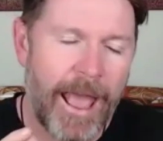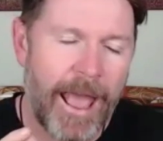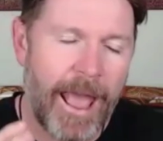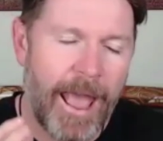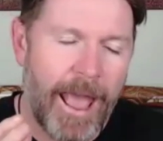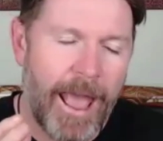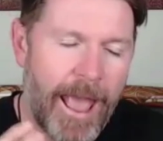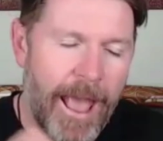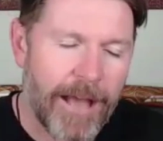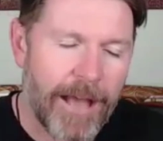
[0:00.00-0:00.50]

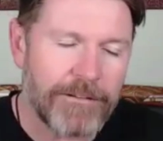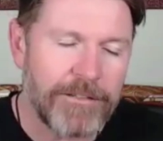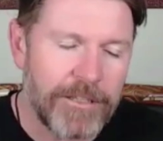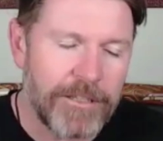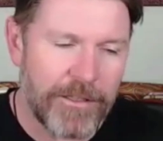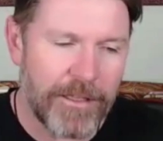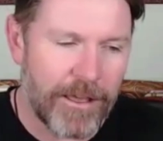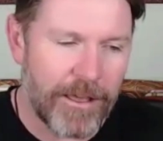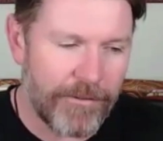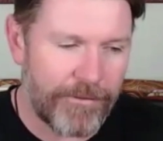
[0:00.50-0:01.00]
How do
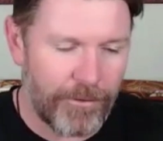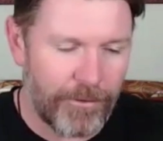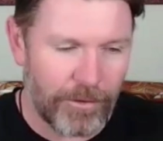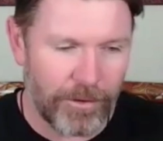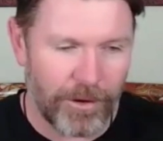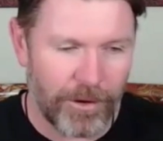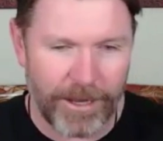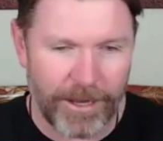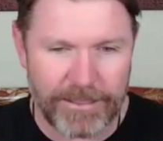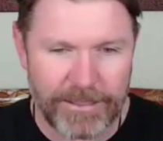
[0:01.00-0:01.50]
you
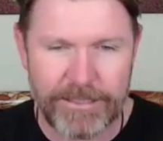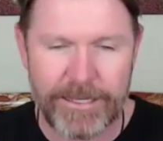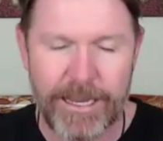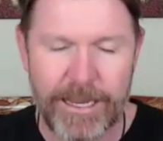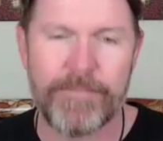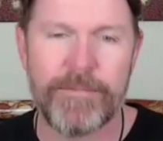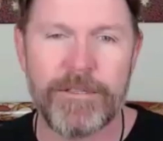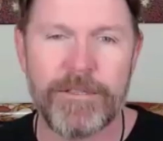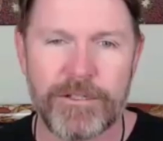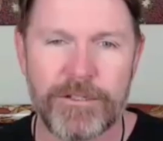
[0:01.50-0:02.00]
therefore
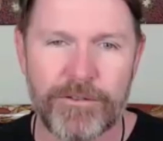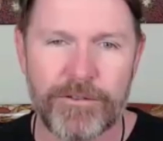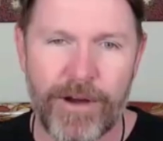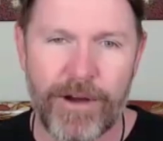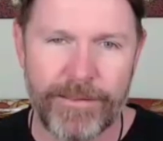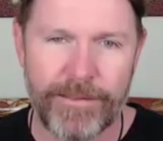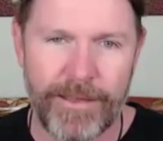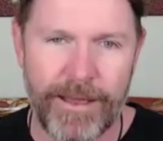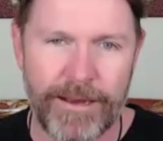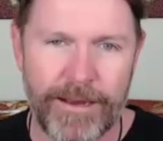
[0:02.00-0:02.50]

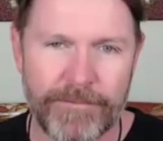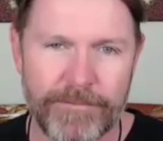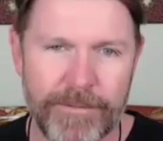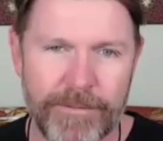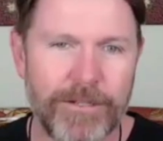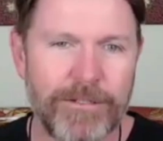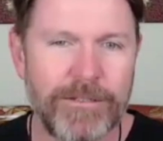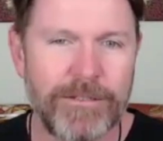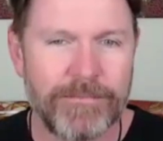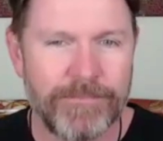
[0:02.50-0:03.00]
demonstrate that?
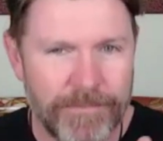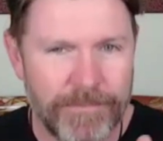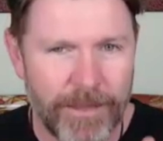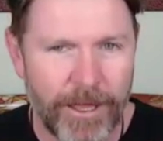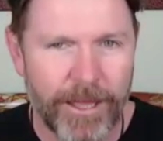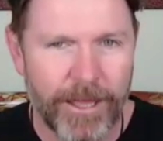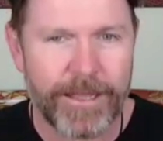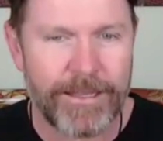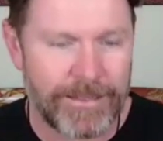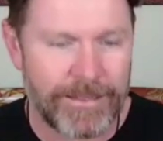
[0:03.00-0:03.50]
Because,
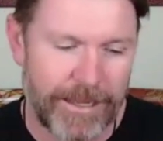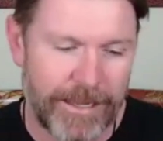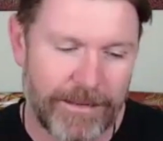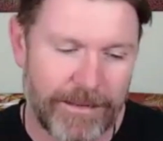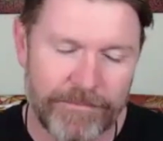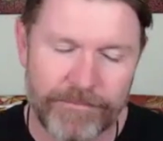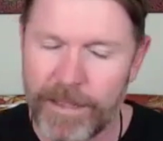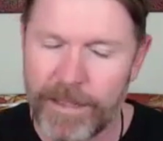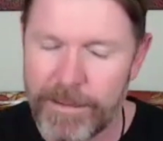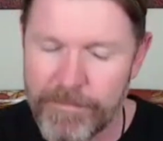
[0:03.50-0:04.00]
like you
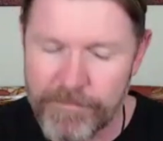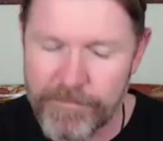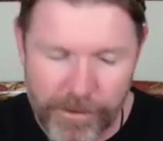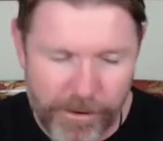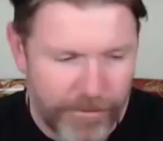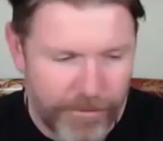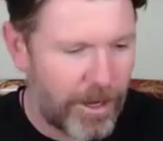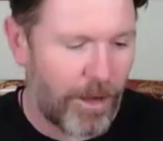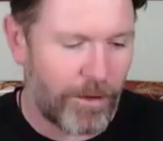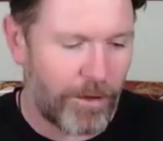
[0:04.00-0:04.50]
said,
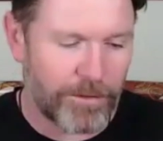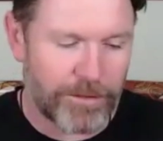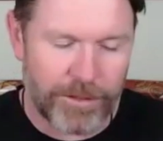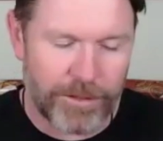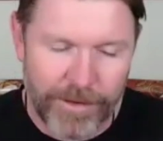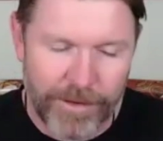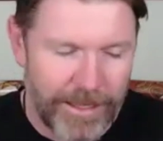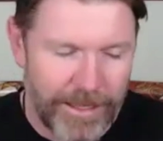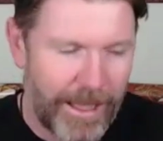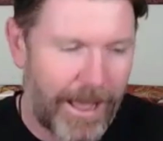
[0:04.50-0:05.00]
improved
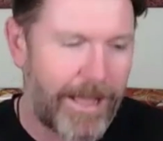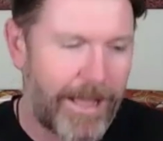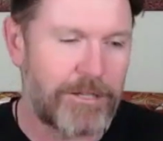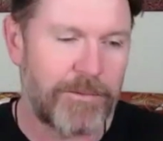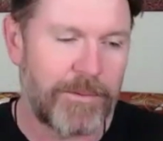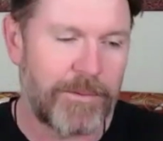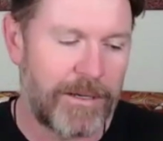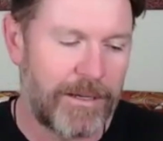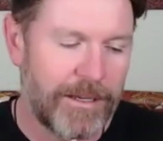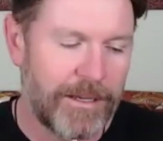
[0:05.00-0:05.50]
culture,
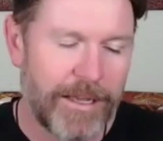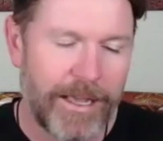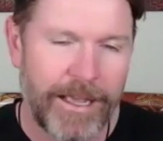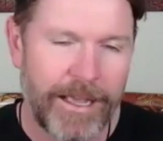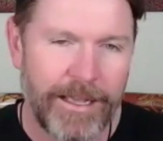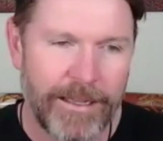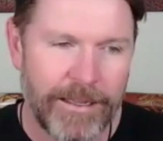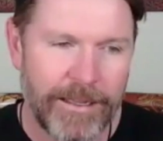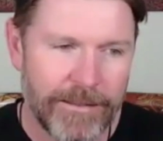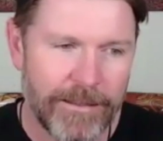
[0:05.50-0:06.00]
engagement.
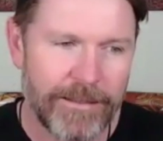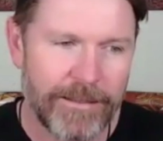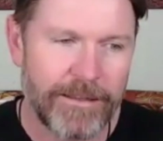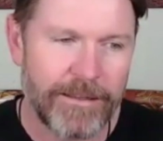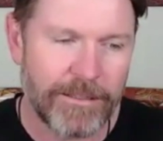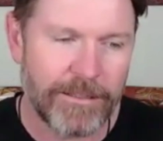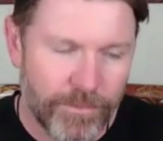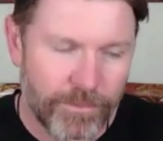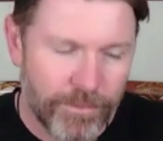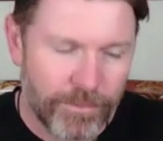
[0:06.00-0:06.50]

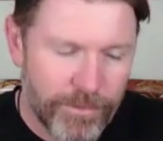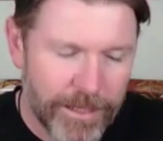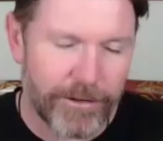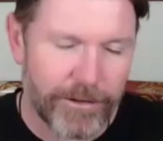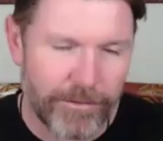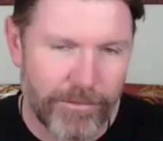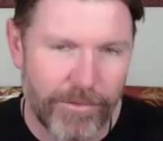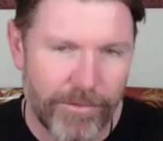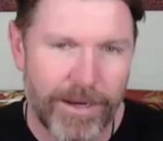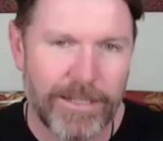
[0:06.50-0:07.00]
There's
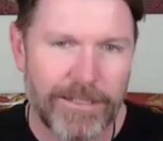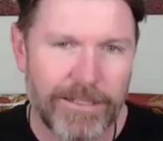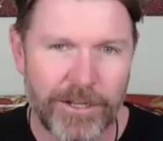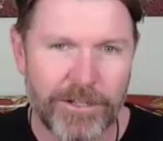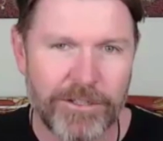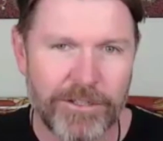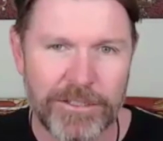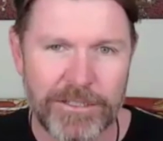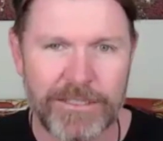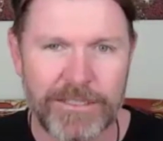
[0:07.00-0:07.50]
really good
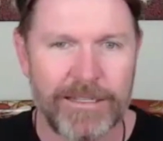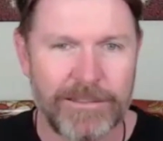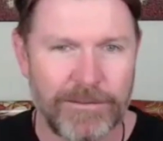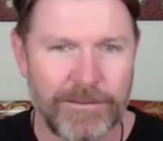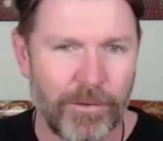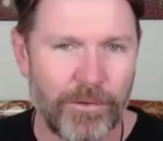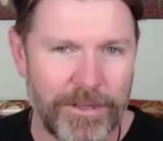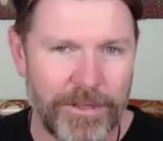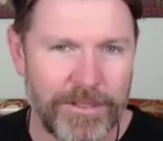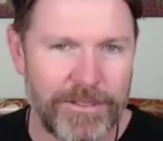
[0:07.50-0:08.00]
research that says
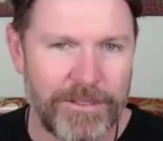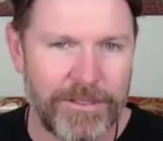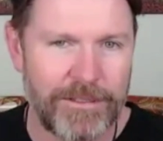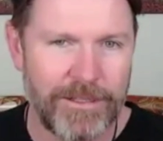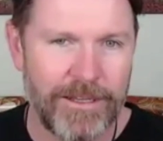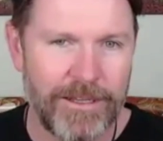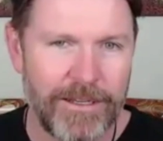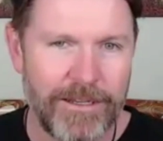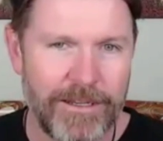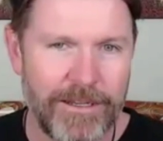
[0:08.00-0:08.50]
all
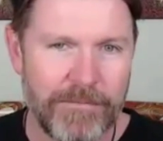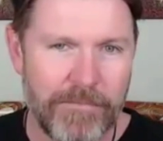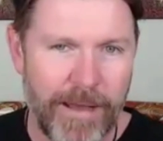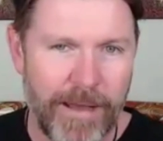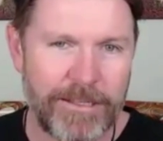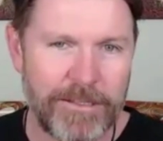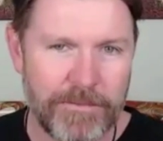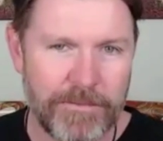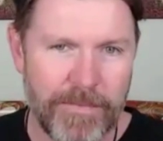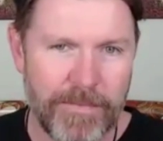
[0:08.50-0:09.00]
this
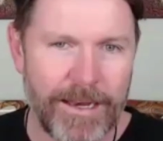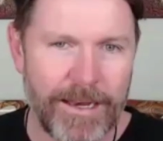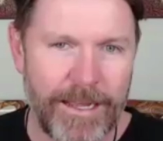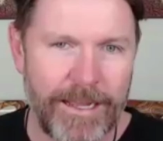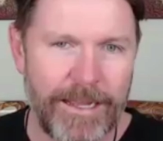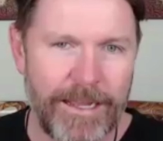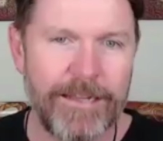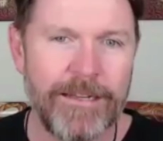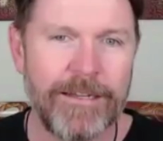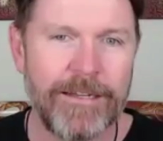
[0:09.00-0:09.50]
makes money,